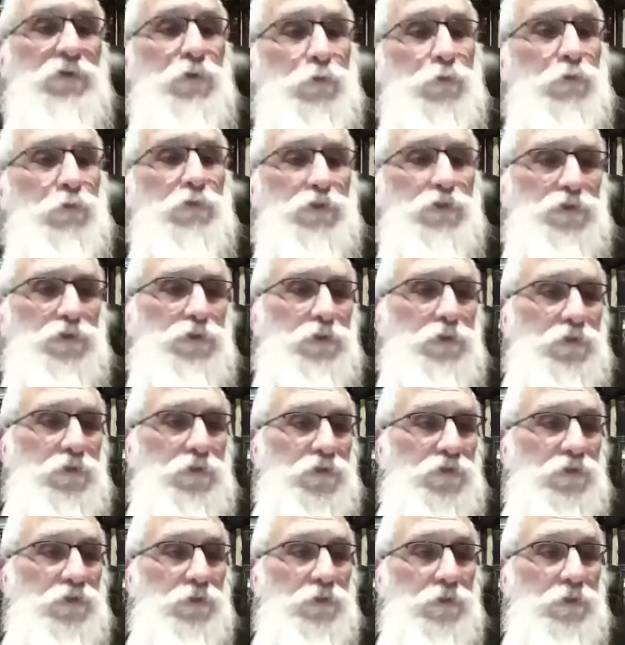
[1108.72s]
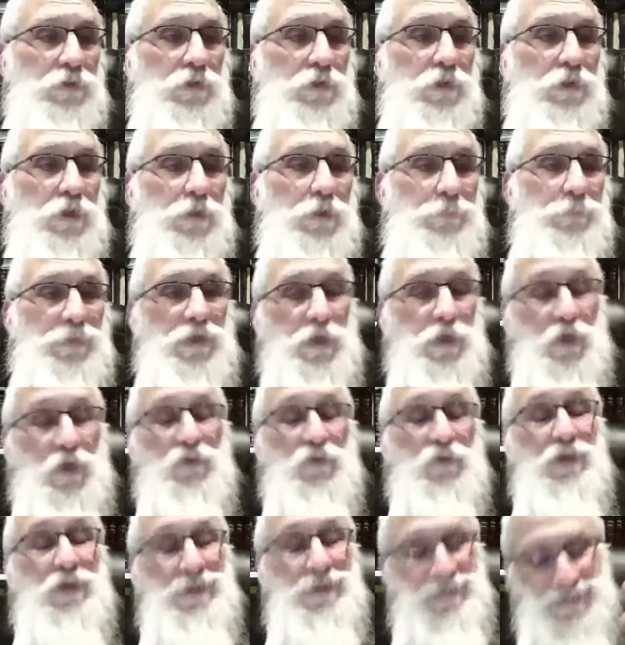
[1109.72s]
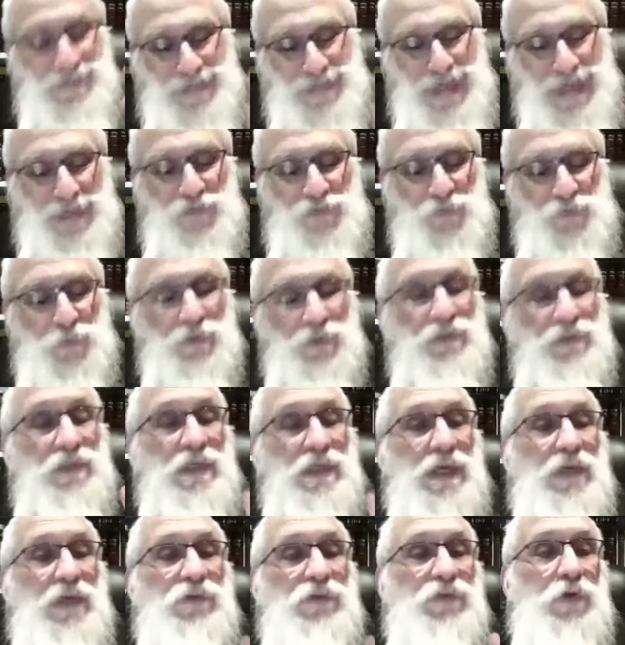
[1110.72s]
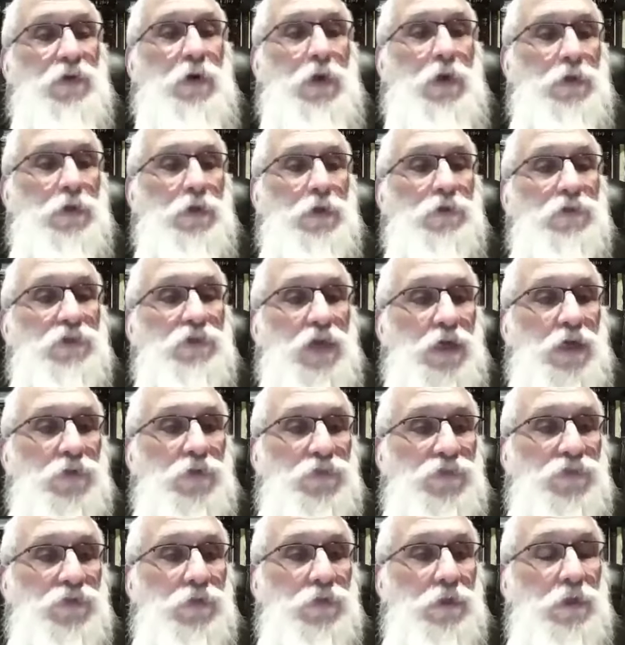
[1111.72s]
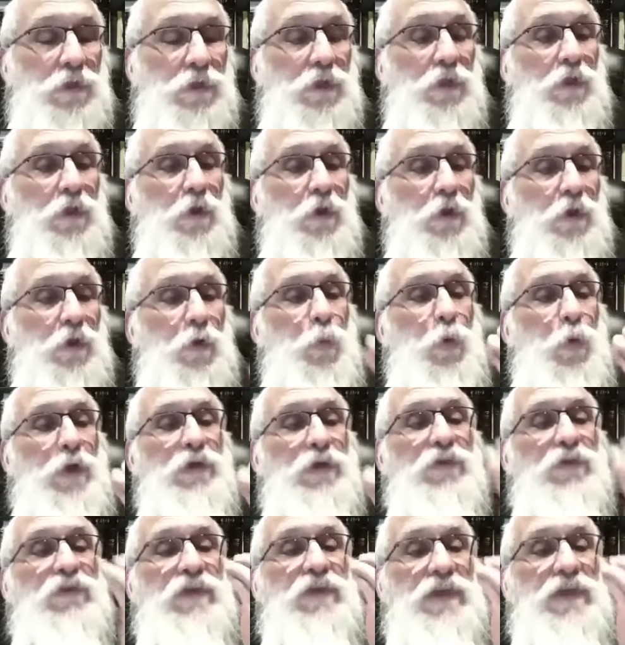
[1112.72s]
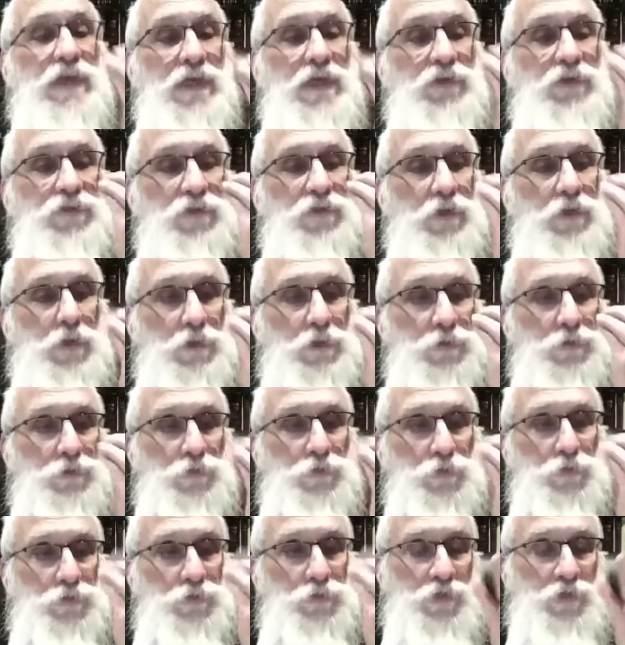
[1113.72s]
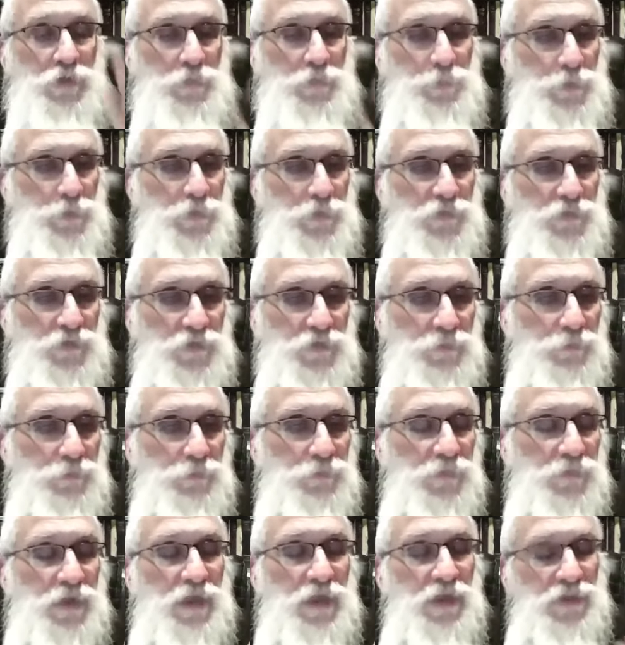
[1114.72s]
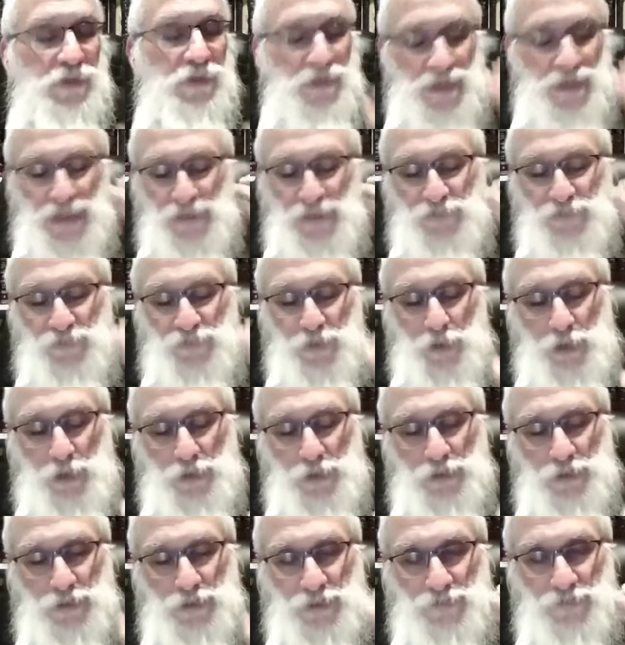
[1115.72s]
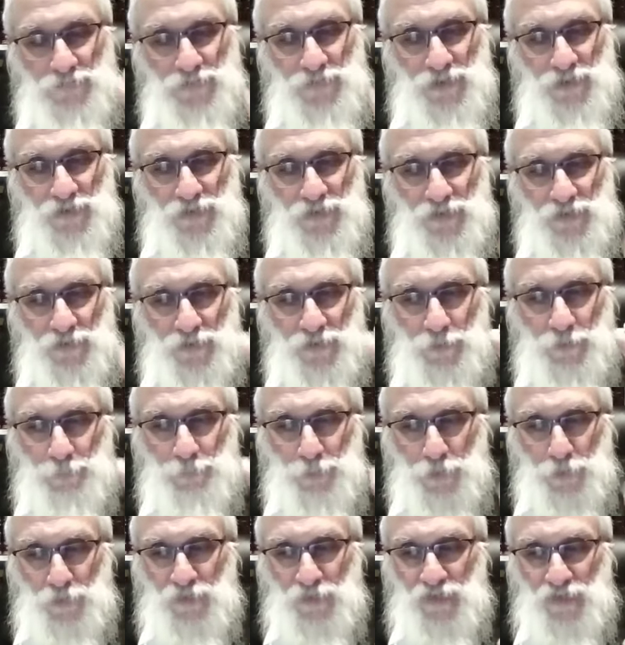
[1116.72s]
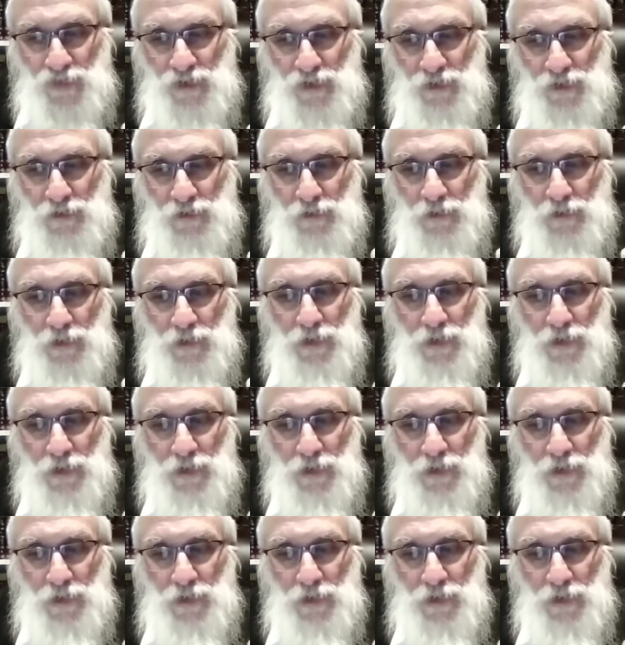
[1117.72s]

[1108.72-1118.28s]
the Ruach Shtus, because that's what the Yetzer Hara does. What does the Yetzer Hara do to the person? The Yetzer Hara convinces the person,